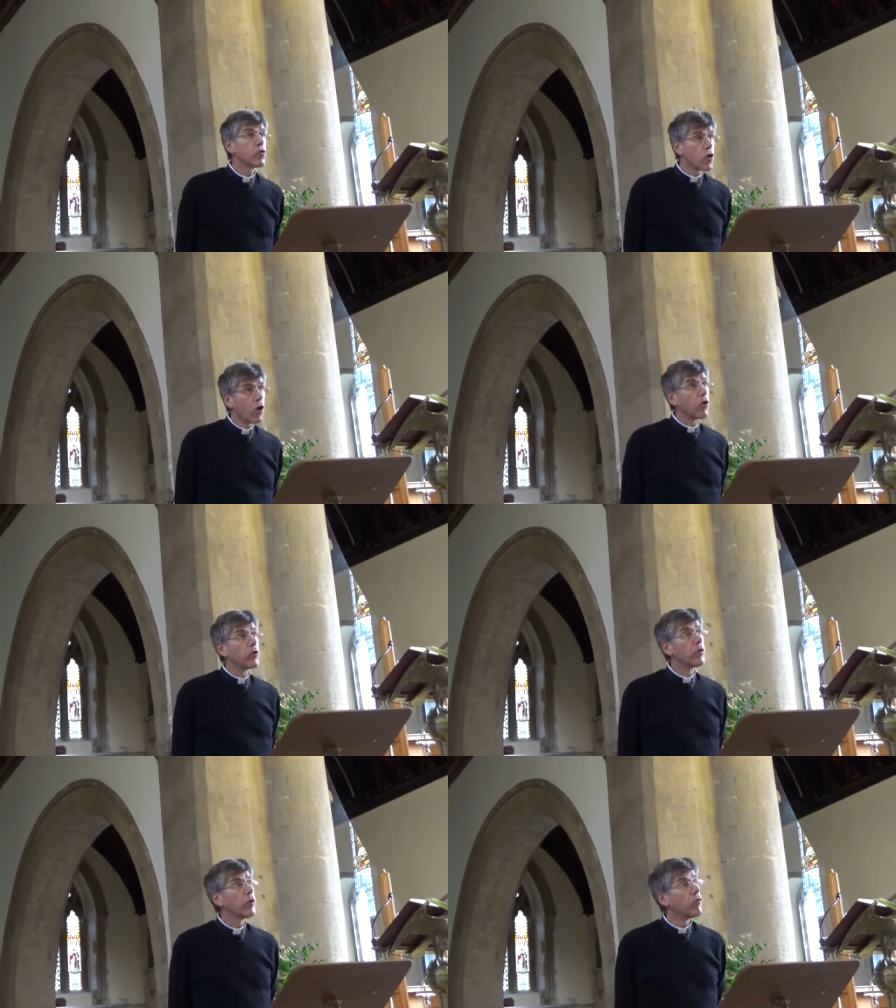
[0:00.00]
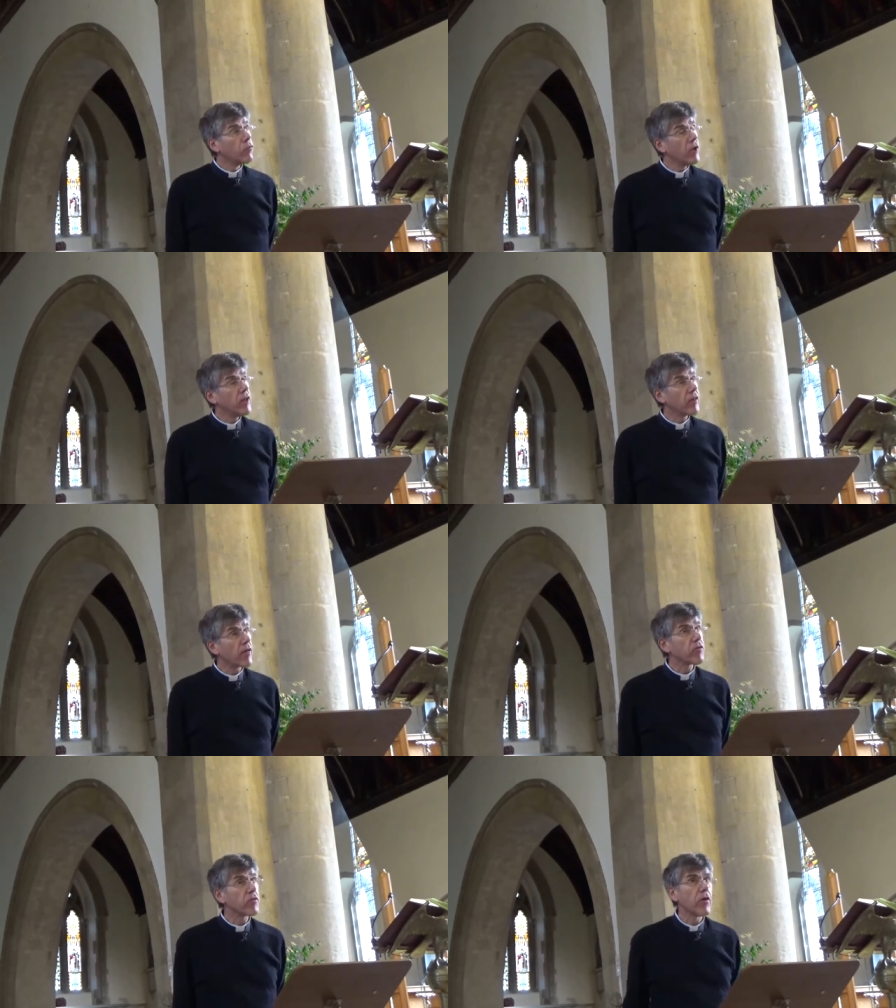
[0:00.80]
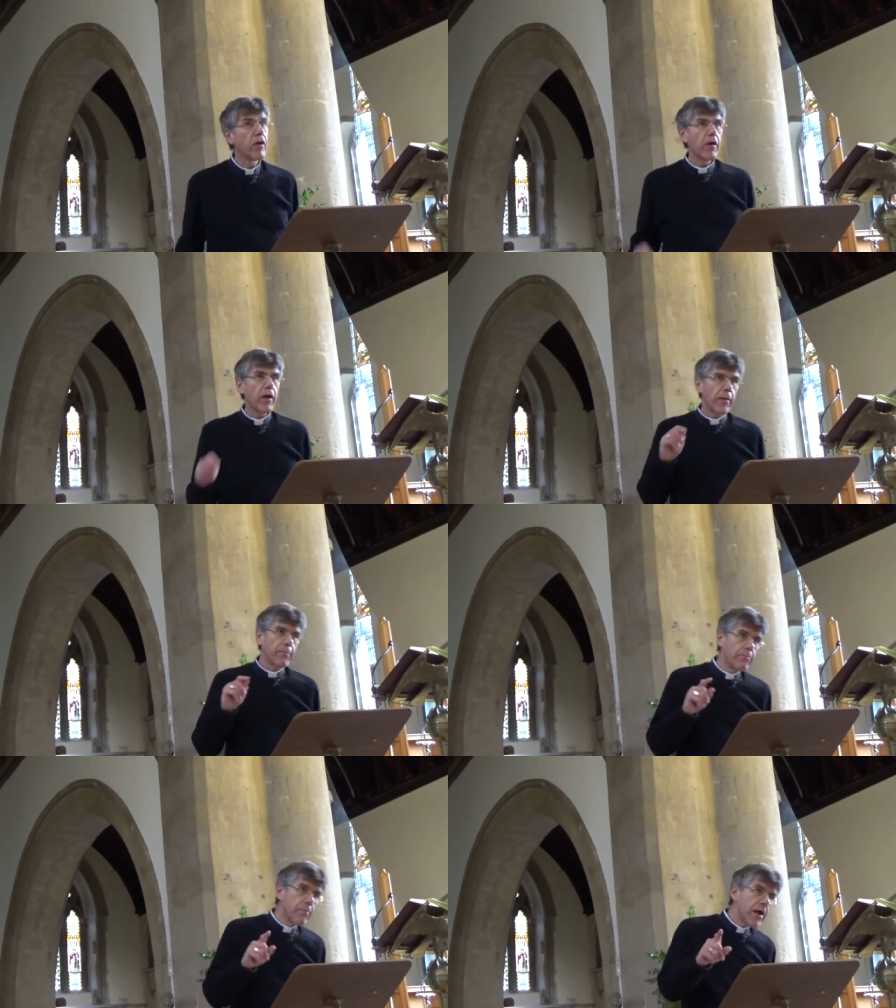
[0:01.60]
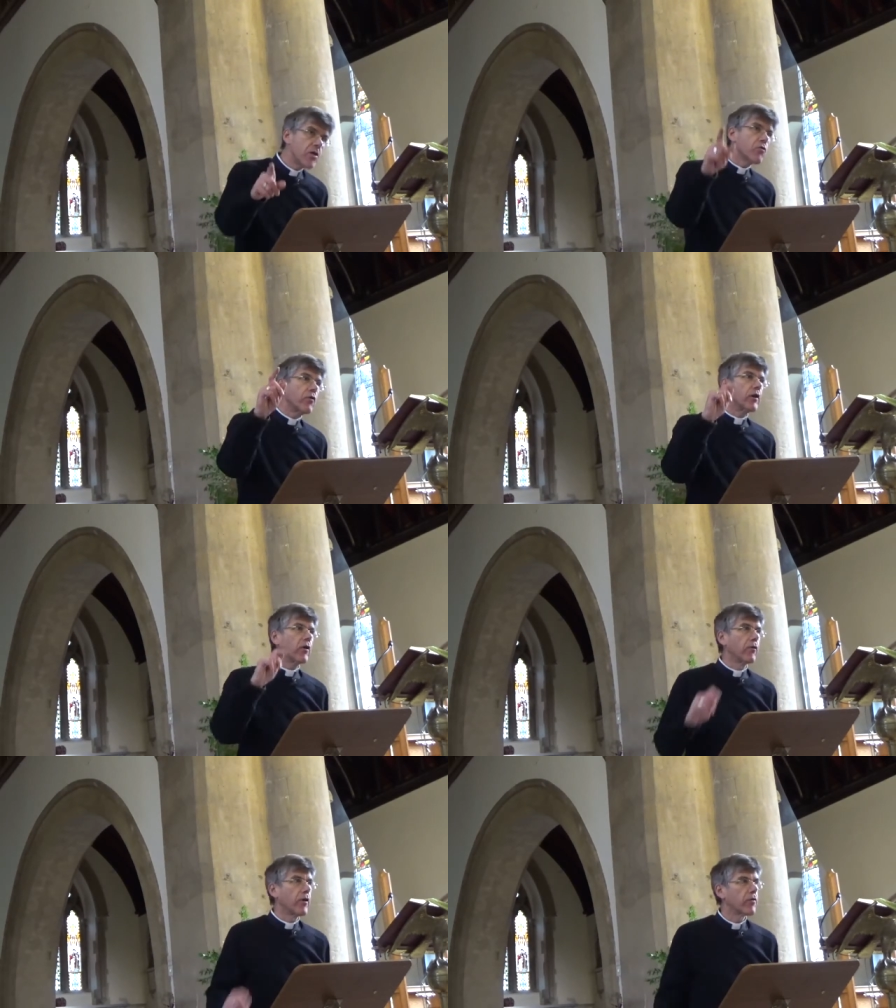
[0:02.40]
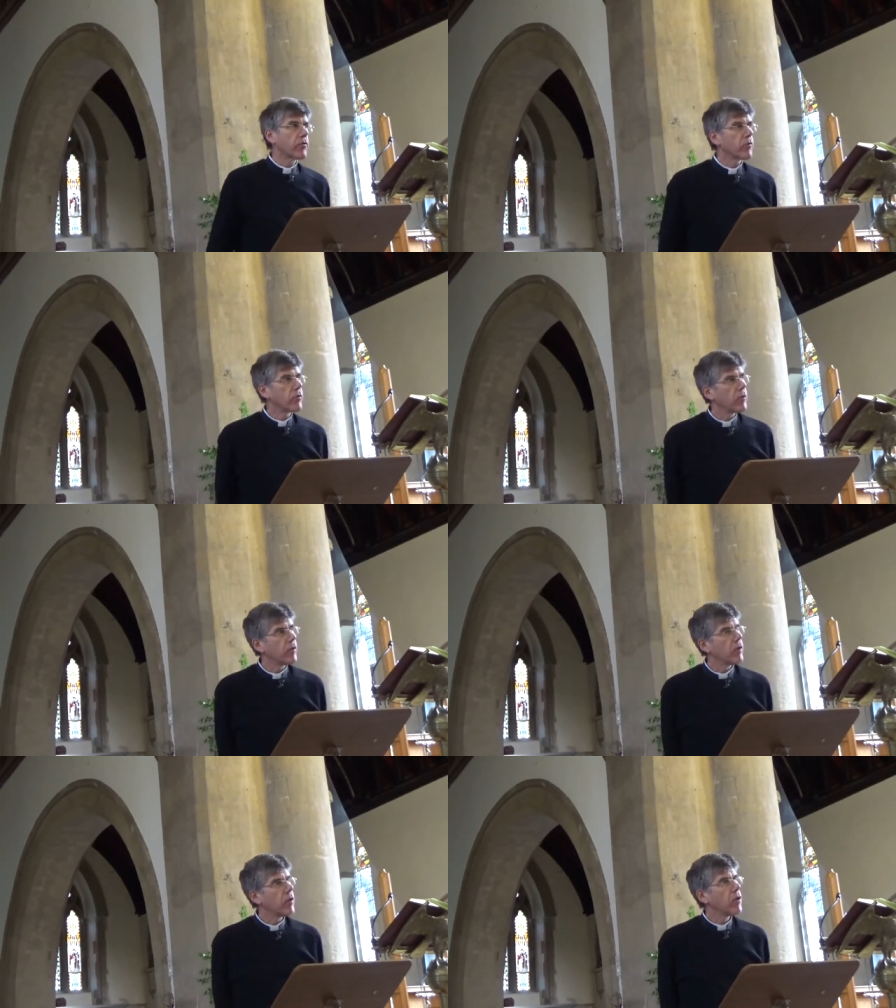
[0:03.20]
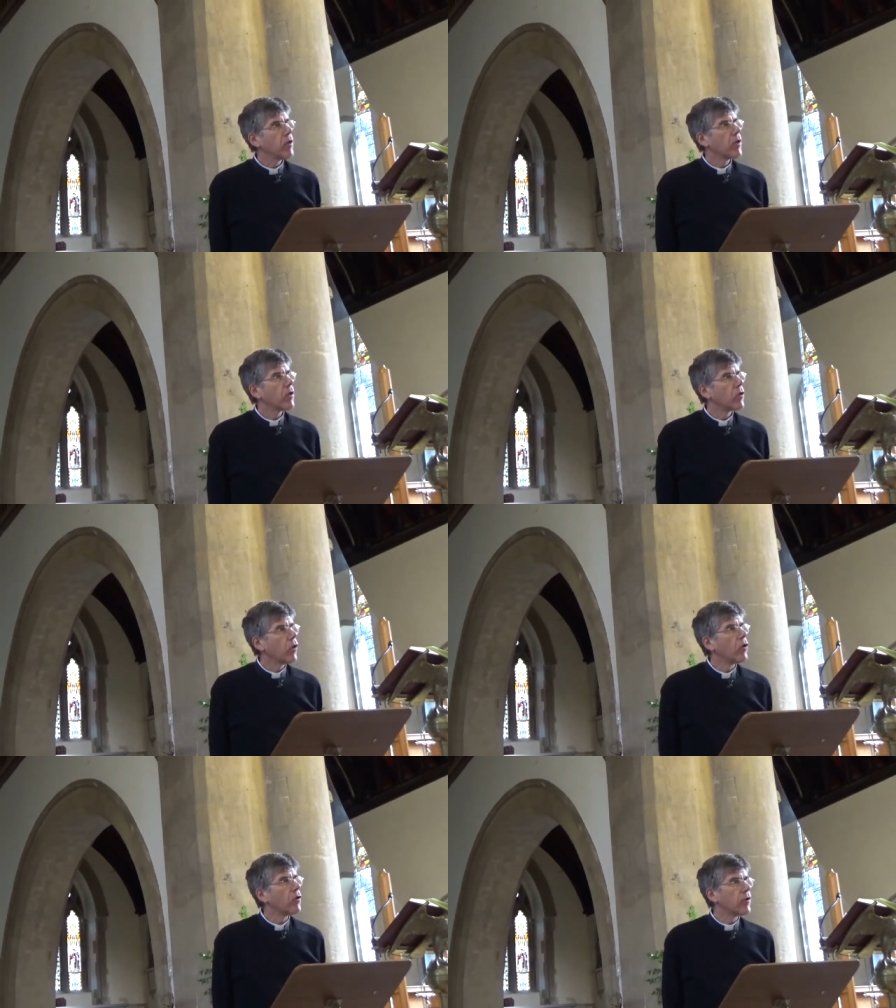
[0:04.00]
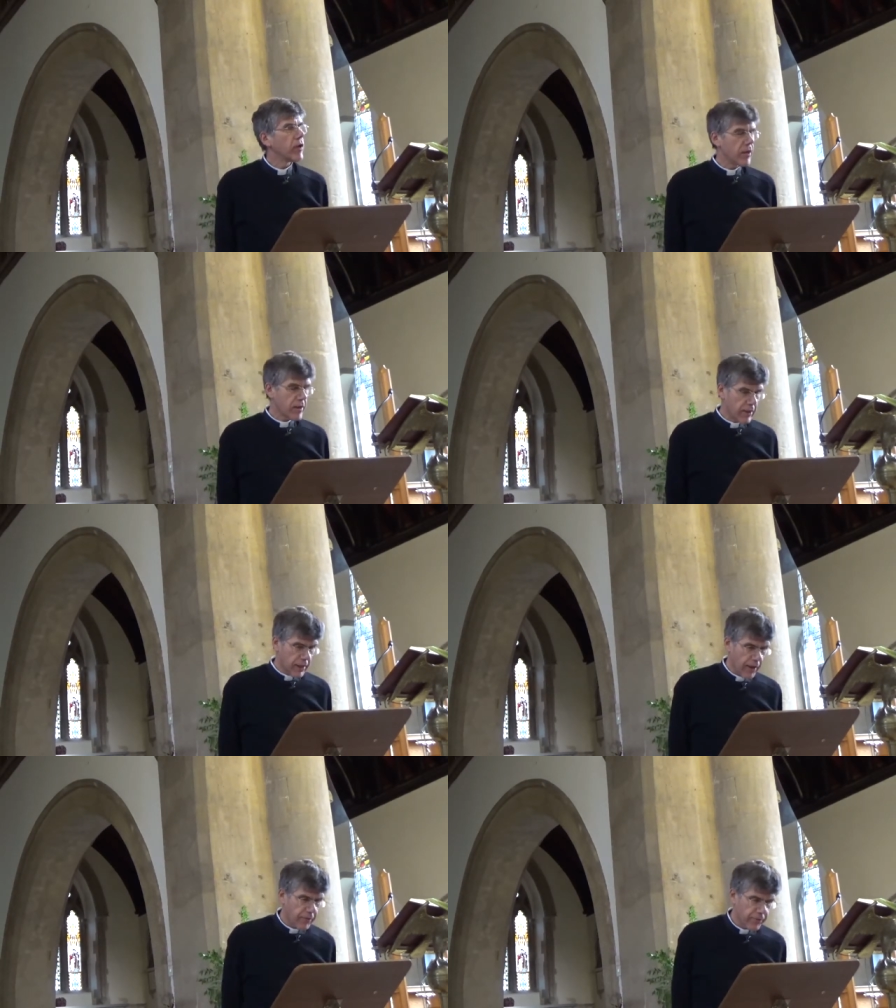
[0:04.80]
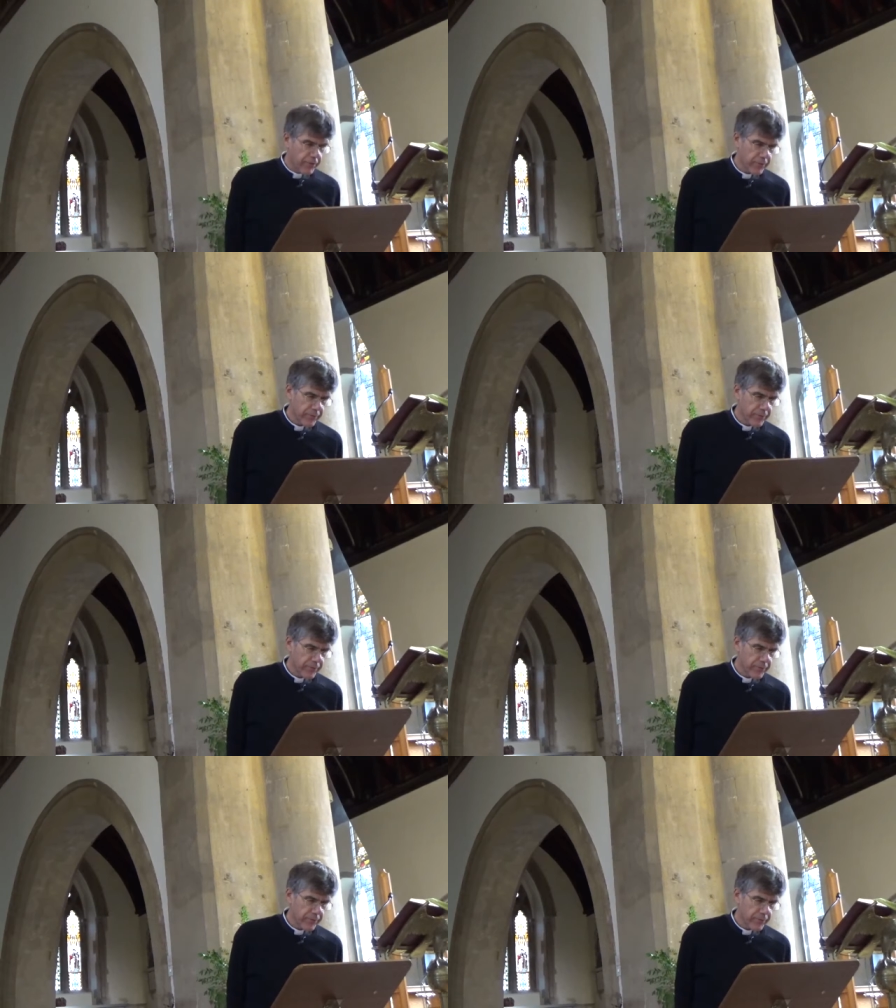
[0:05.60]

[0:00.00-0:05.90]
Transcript: John really does major in on this. God is love.